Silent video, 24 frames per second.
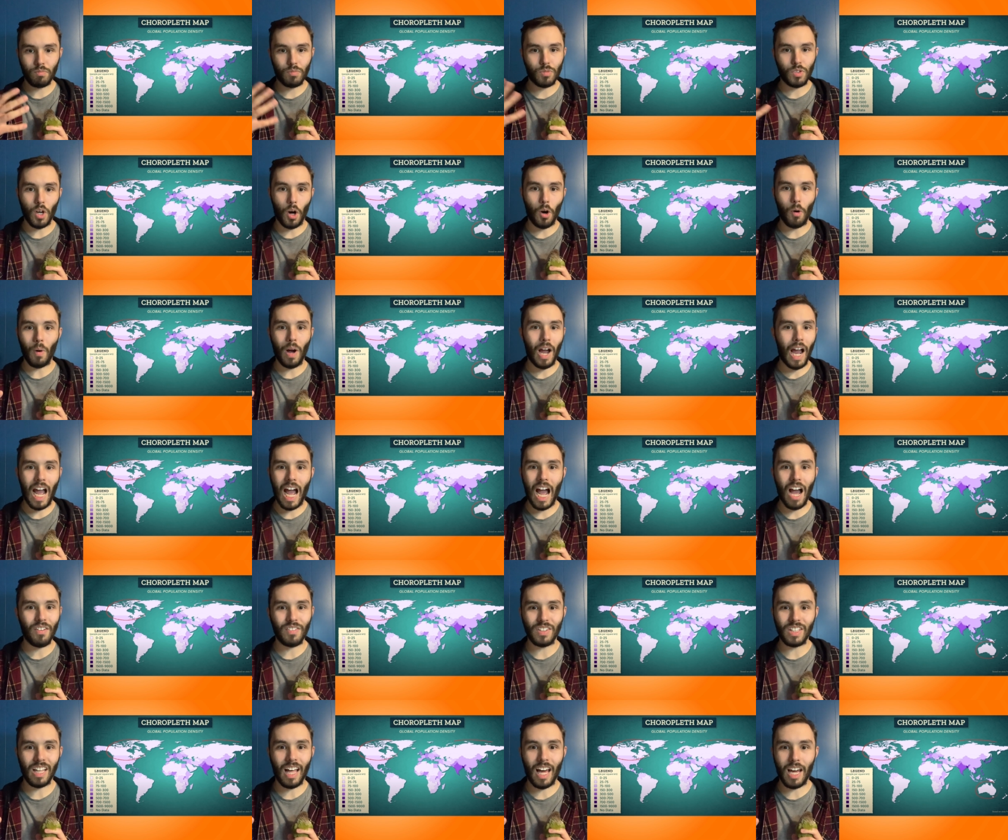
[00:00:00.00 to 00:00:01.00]
don't
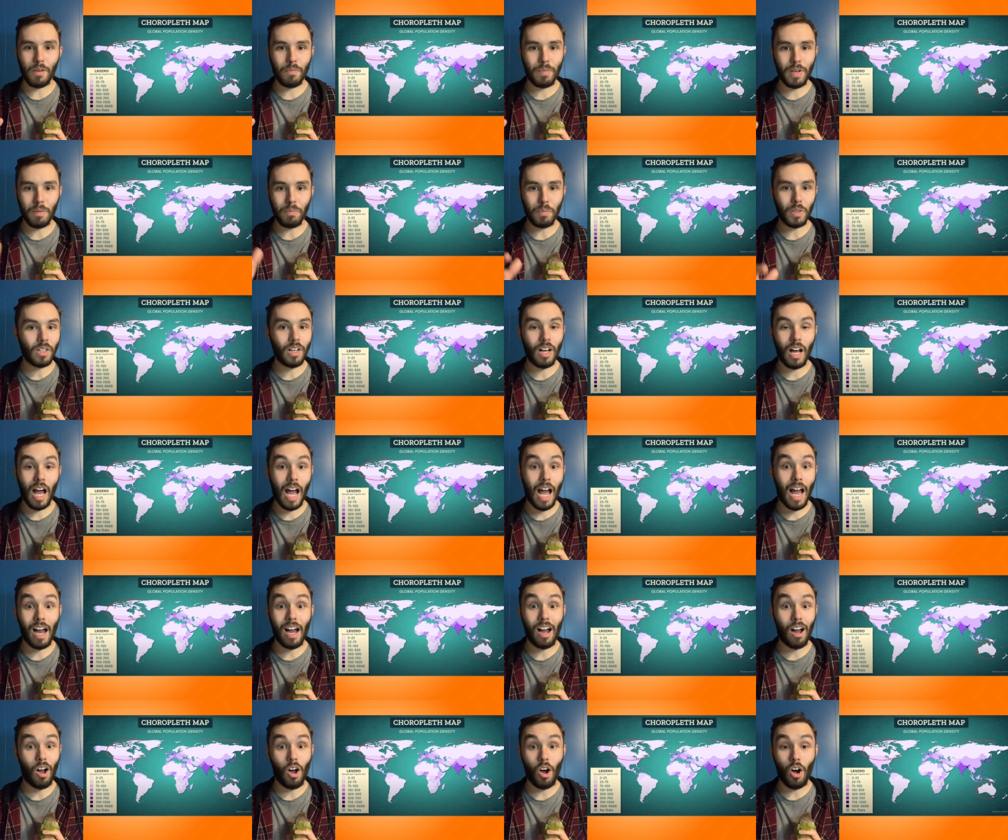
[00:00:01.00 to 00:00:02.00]
have a lot of people
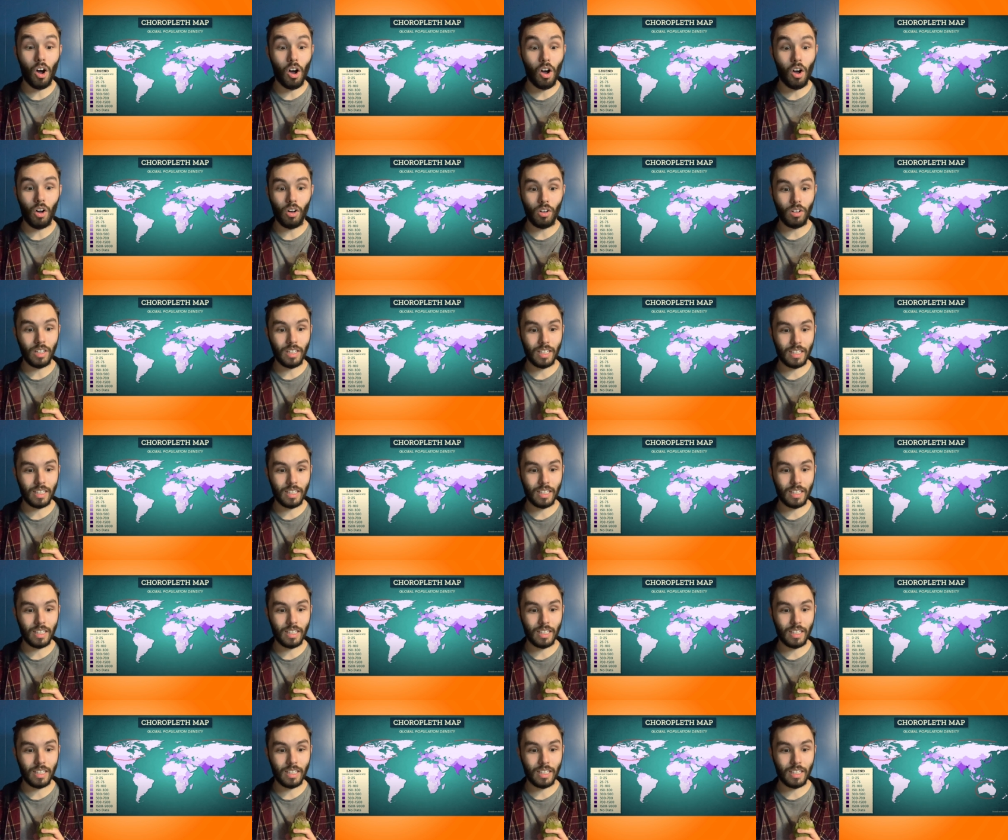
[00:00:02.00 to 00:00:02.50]
at all,